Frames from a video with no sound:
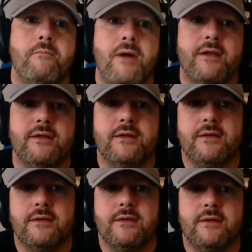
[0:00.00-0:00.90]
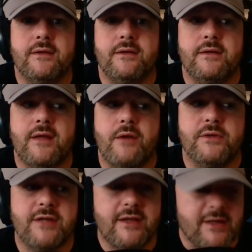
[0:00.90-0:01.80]
But I
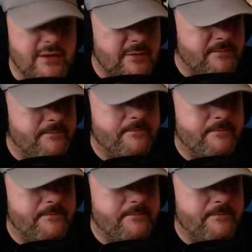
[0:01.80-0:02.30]
will say this.